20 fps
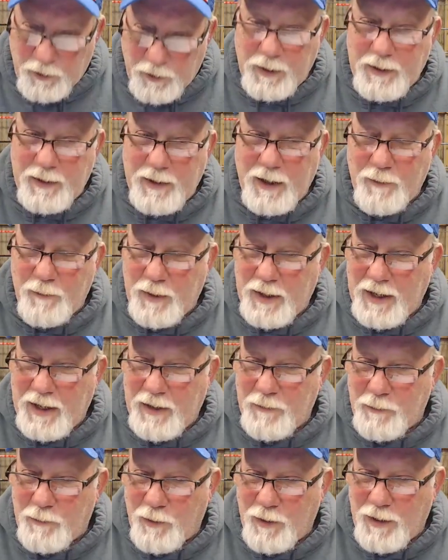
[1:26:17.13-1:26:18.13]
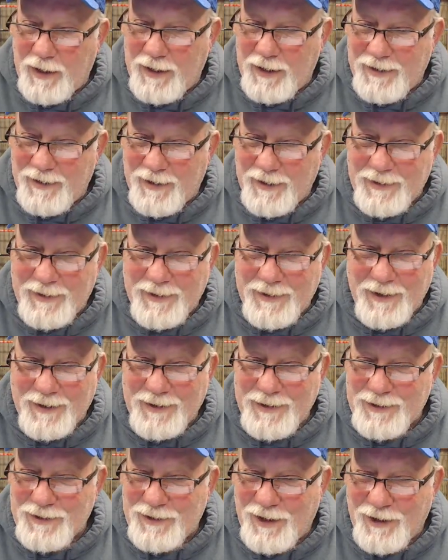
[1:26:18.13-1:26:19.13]
great night we had with Brian tonight, Doc.
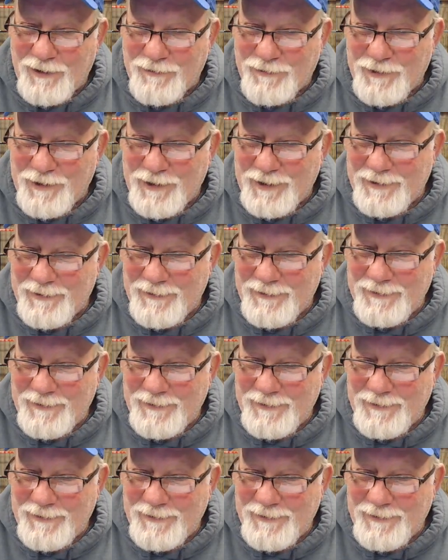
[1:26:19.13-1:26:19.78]
It was a lot of fun.